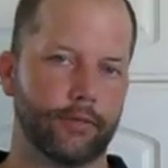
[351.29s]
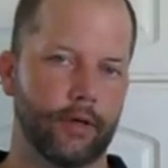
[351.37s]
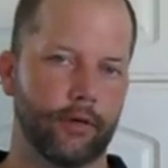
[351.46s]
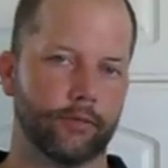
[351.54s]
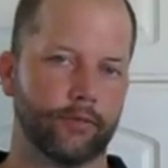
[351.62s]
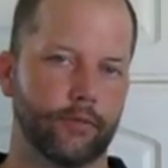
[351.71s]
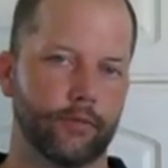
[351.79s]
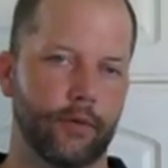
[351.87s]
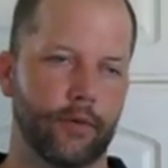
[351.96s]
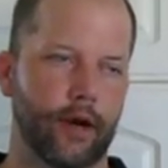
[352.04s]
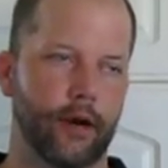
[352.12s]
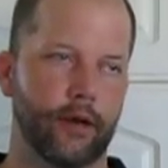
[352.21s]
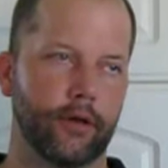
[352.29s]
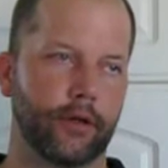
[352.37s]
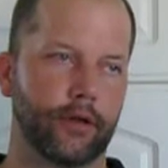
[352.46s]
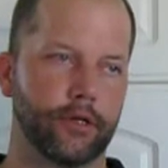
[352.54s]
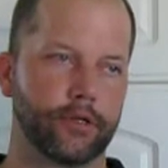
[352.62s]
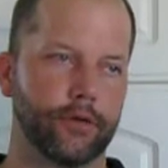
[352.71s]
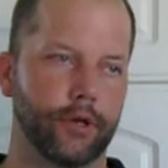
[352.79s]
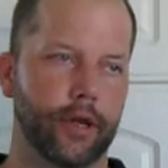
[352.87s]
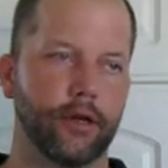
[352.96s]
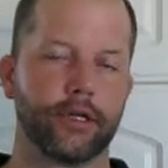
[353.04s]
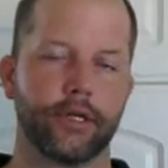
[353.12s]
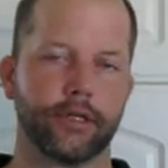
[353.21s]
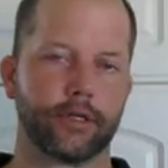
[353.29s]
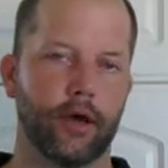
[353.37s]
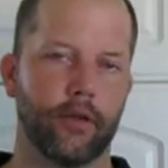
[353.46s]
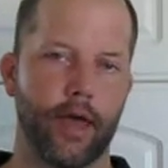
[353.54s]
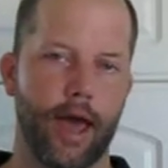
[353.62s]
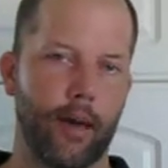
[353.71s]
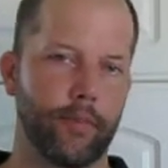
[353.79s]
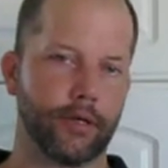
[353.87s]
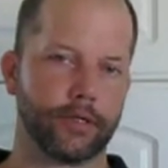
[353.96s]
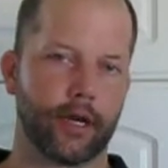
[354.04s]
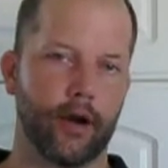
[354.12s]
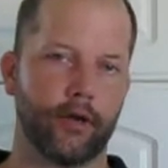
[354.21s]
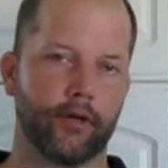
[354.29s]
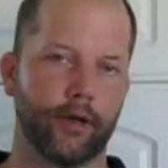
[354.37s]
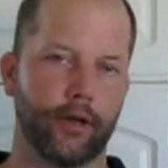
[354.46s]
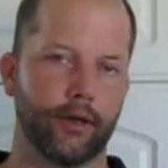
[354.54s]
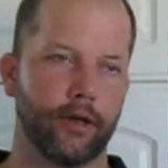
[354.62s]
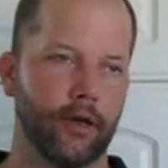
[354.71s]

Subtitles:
You know, our unconditional guarantee is called the happiness guarantee.